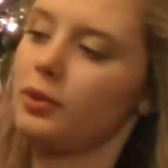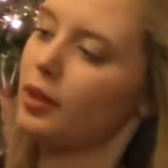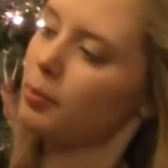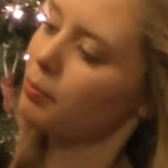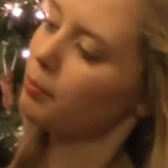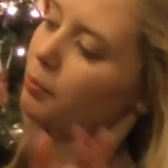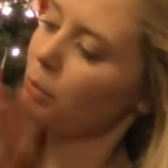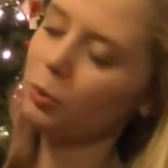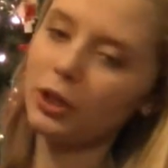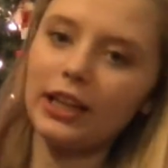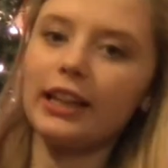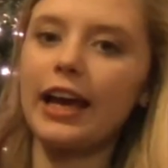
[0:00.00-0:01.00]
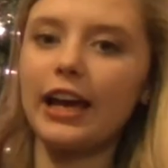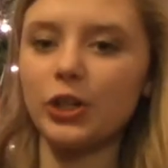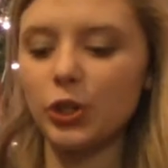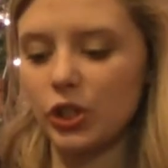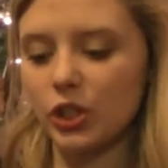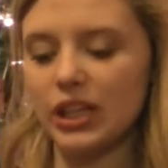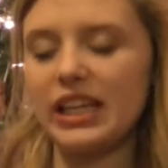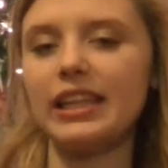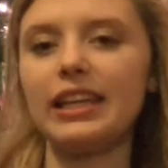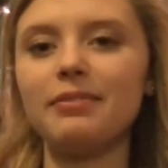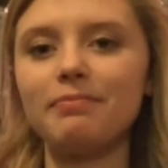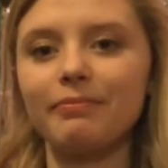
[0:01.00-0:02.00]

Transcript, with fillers: with a pretty liner underneath it.